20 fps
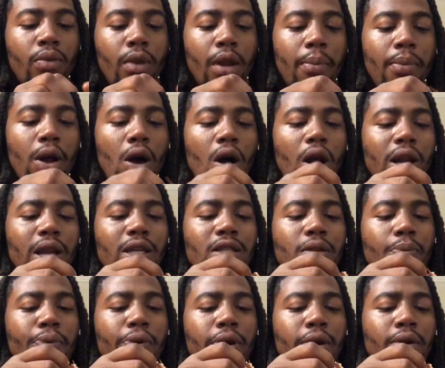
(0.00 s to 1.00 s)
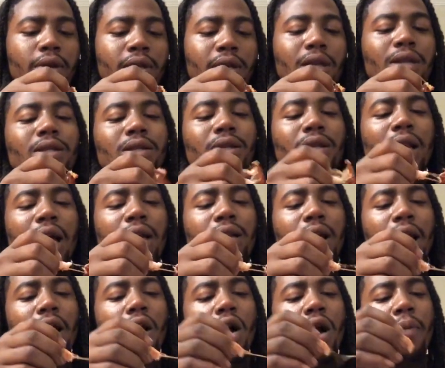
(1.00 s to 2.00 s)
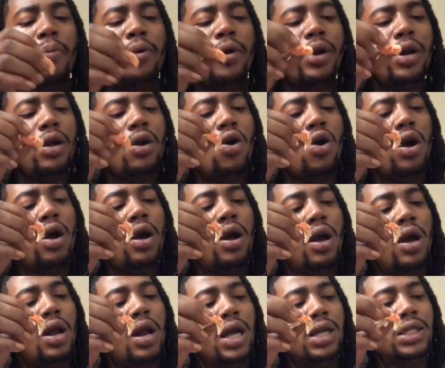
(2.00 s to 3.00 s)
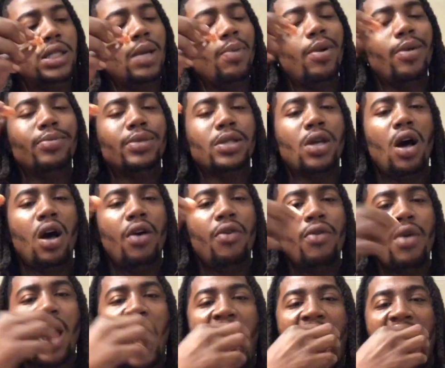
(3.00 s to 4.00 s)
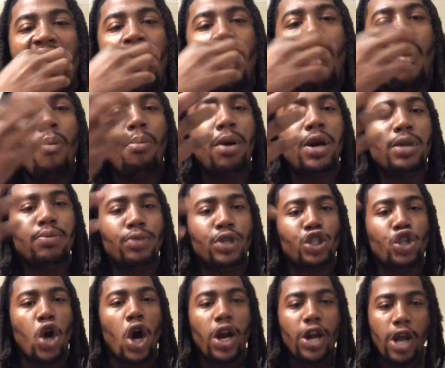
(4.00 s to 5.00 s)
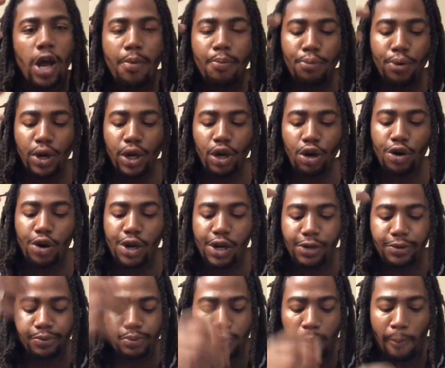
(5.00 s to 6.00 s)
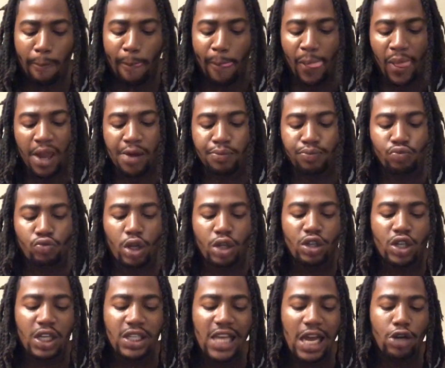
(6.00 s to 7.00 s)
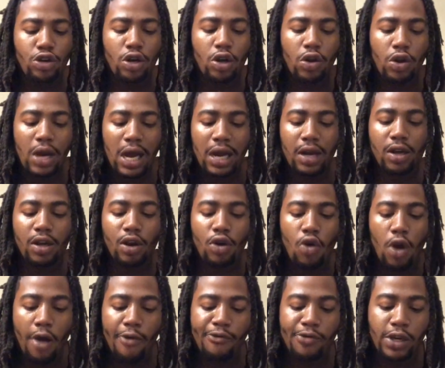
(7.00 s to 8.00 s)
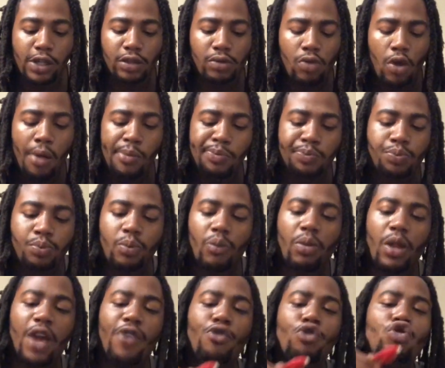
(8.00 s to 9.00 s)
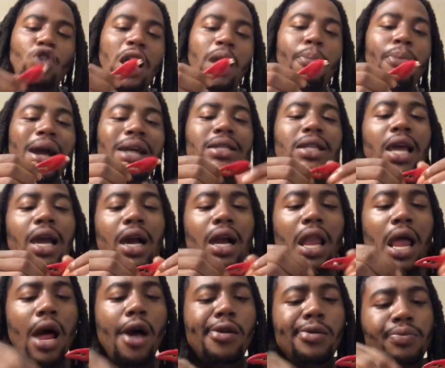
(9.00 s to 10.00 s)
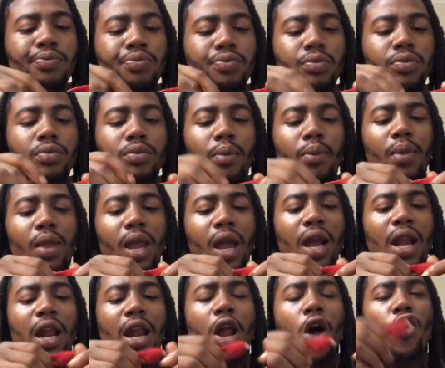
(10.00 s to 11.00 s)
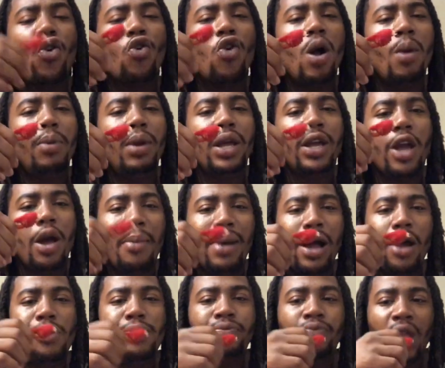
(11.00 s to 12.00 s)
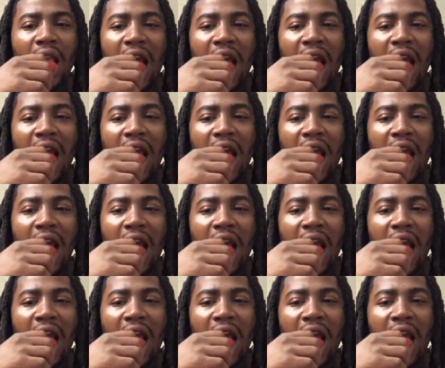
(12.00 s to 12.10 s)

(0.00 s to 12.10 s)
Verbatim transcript: But all these are pretty decent. Like they all pretty hard. Like some of them soft, but majority of them pretty hard. So that's how you know you got a good crawfish. If you try to break their claw and that whole crumble in your mouth,